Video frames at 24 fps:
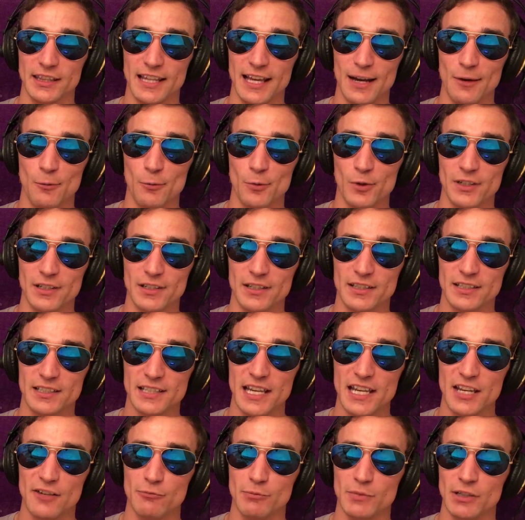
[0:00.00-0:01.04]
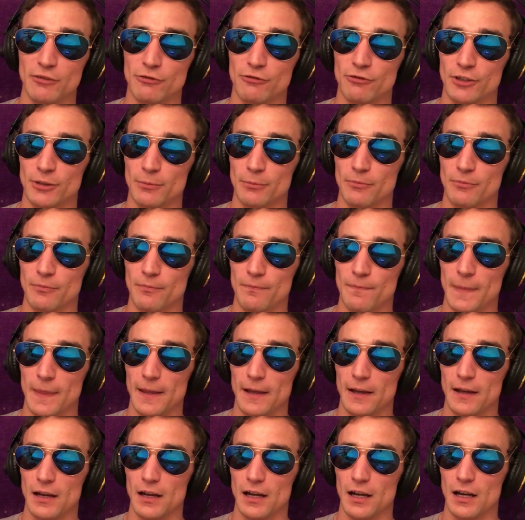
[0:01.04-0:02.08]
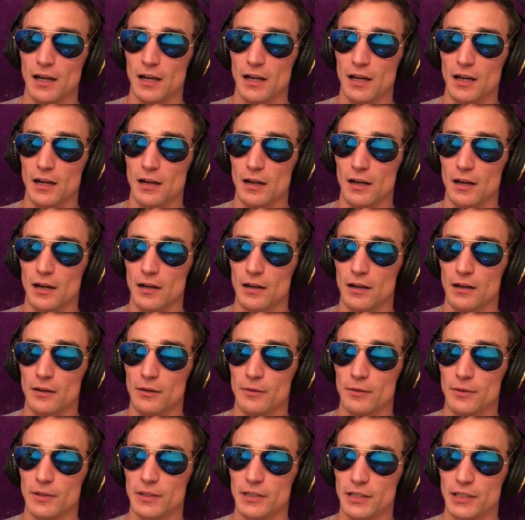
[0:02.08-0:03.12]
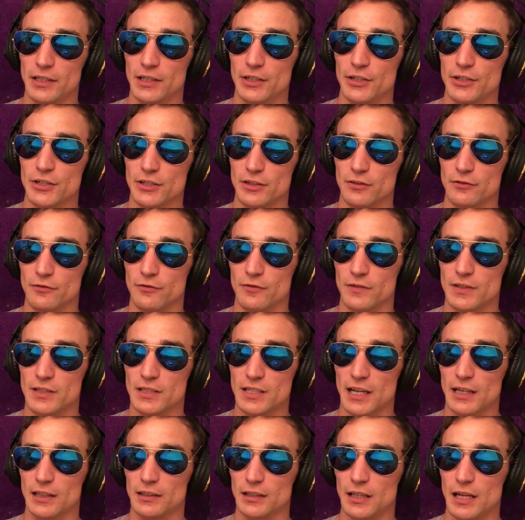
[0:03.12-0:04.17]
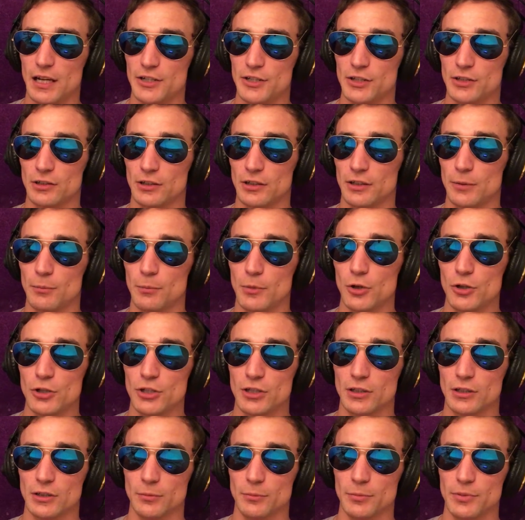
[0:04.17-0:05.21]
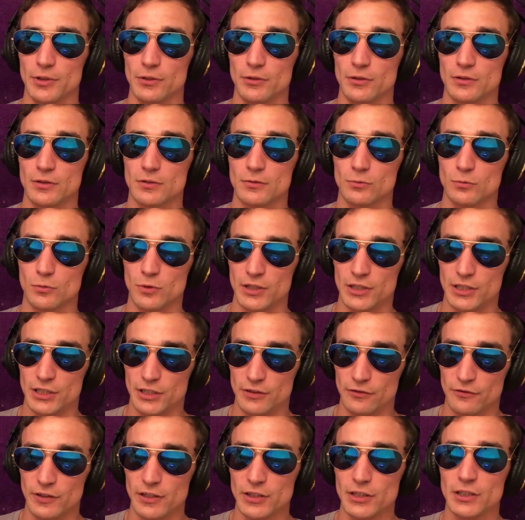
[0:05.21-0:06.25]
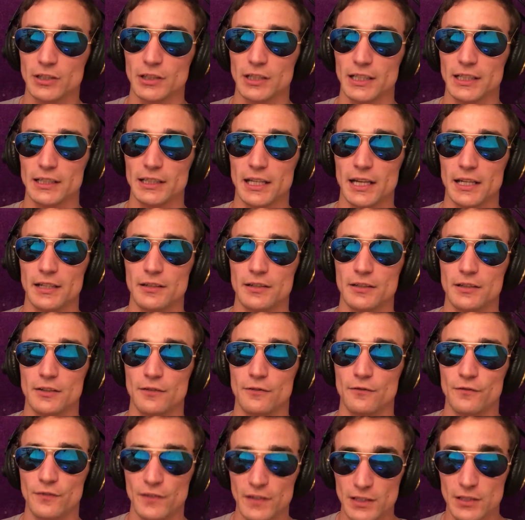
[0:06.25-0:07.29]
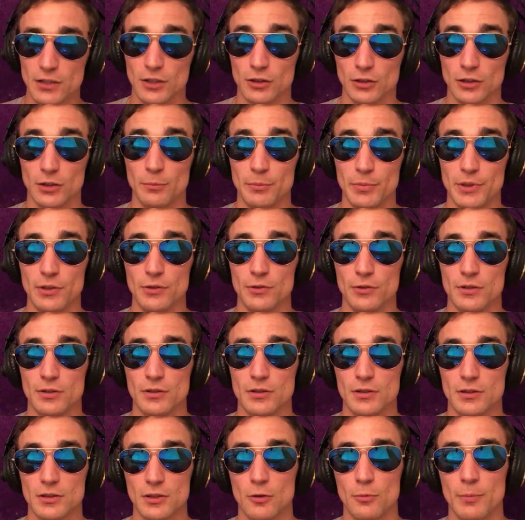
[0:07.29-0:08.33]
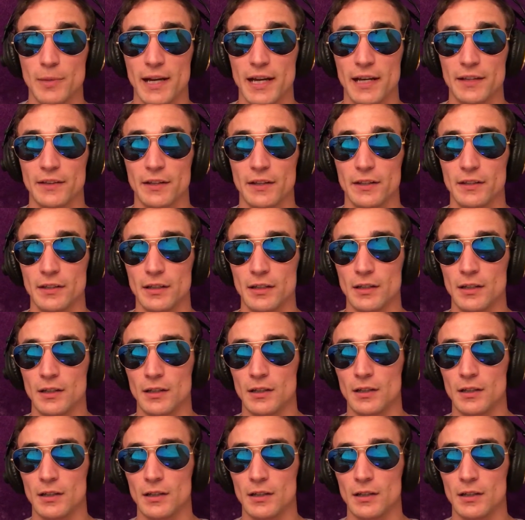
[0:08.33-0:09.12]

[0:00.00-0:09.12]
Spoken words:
that wouldn't save me from years of psychological and emotional abuse, which eventually led to physical abuse so bad that